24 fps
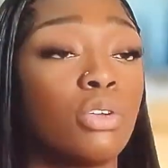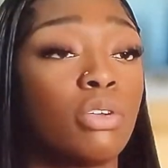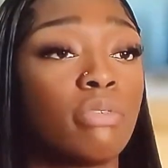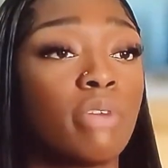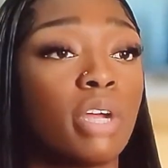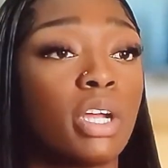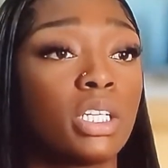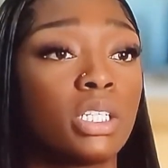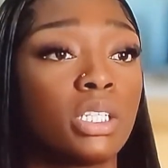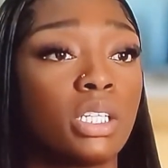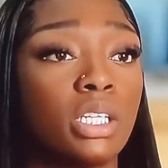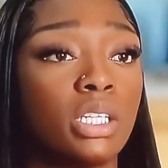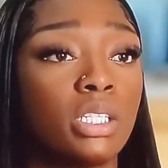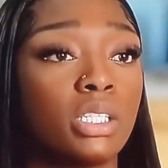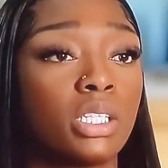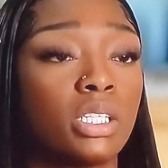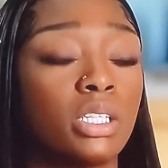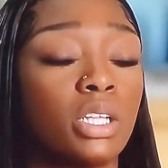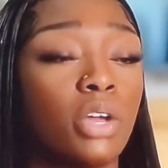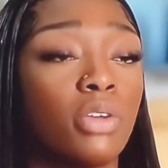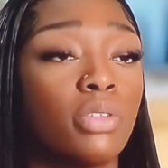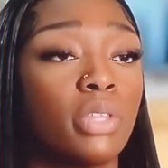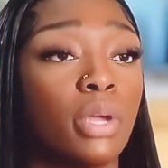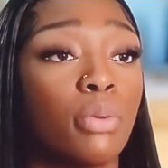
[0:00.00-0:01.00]
university to
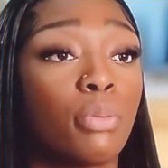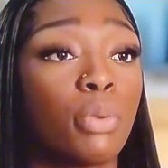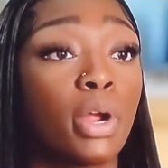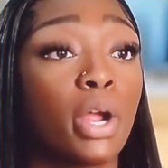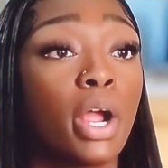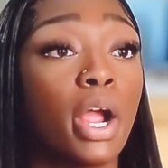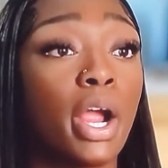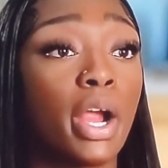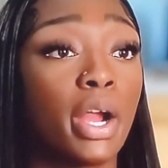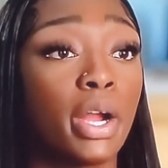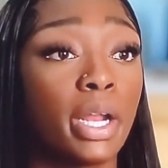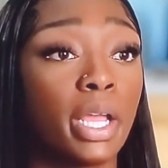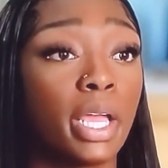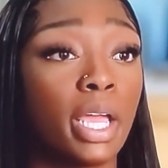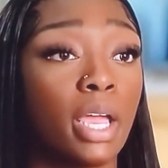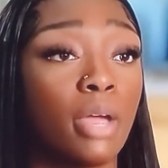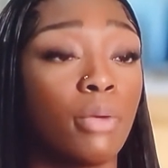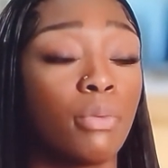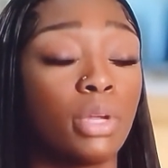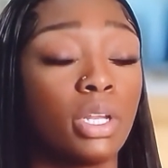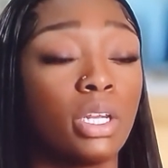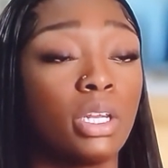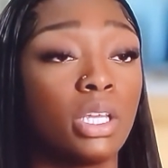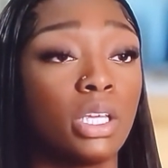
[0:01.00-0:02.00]
know that we're hurting
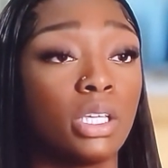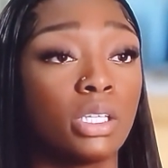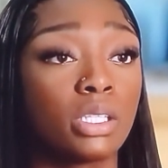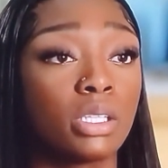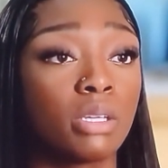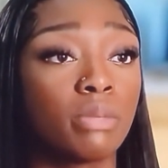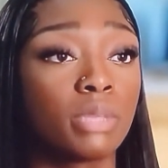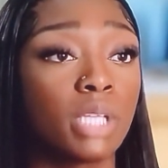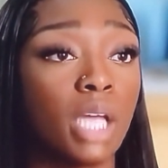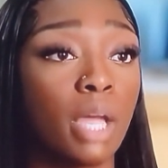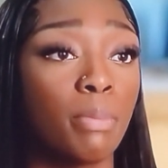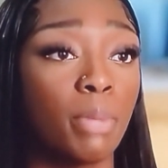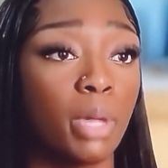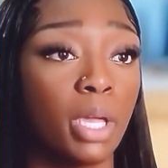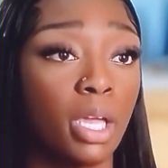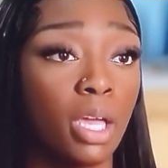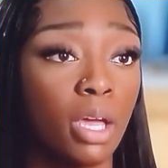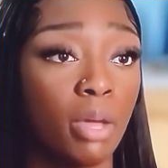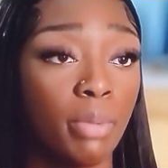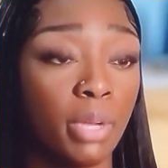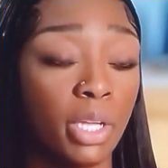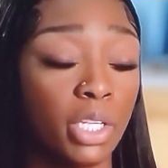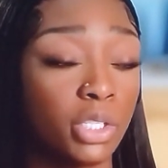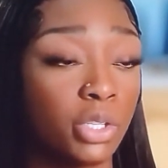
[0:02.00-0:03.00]
and we need some type of
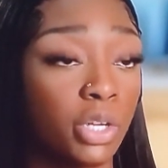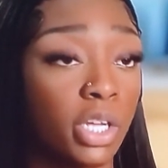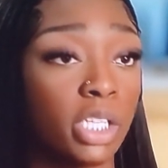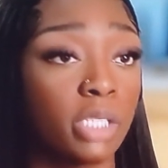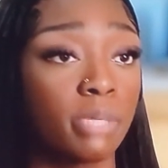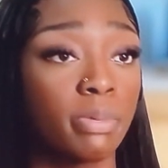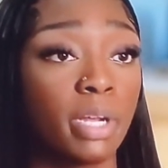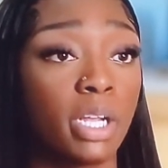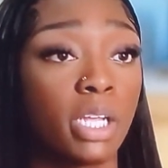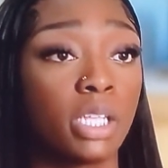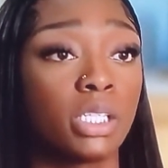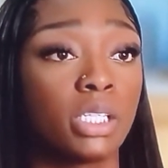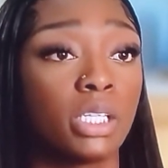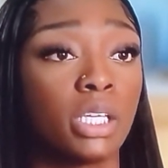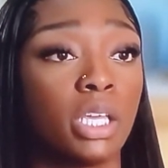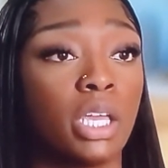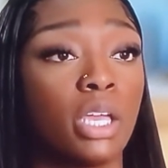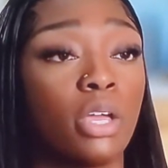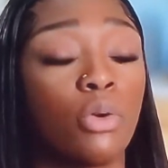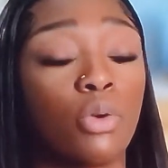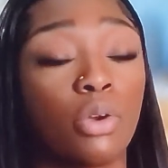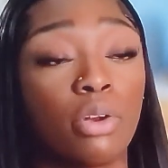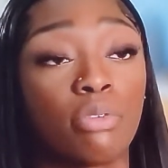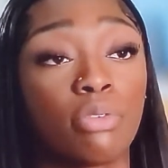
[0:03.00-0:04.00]
help and transparency
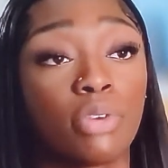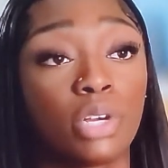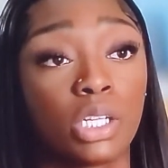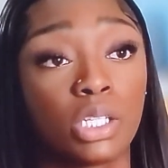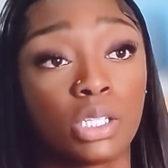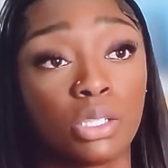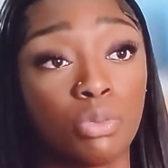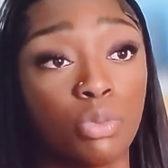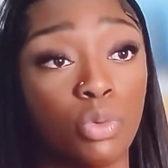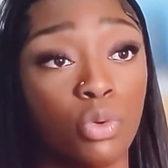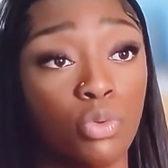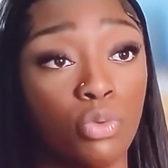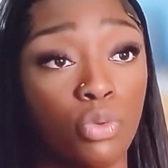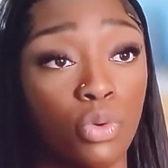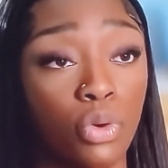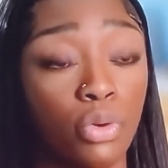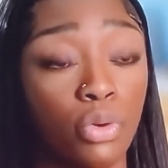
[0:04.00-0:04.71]
in order for us to move